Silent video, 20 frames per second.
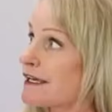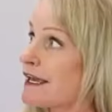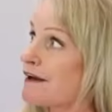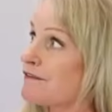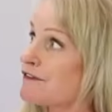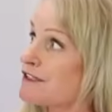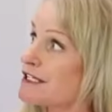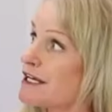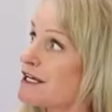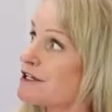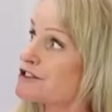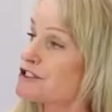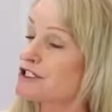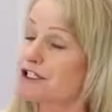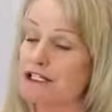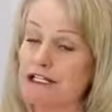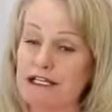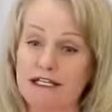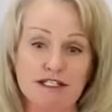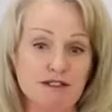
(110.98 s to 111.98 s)

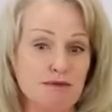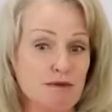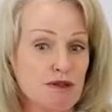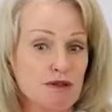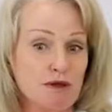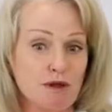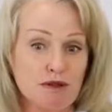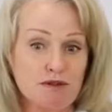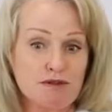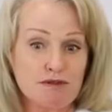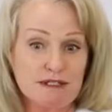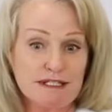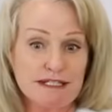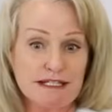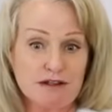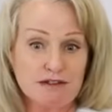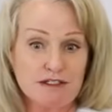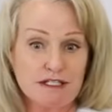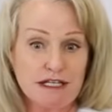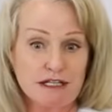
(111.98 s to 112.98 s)
Cavitation is with
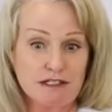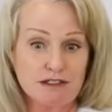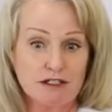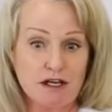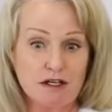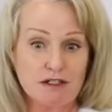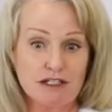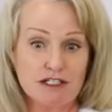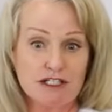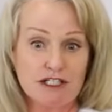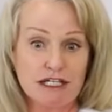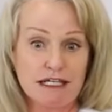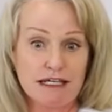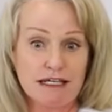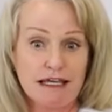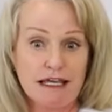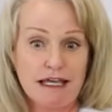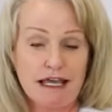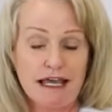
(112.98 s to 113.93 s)
ultrasound technology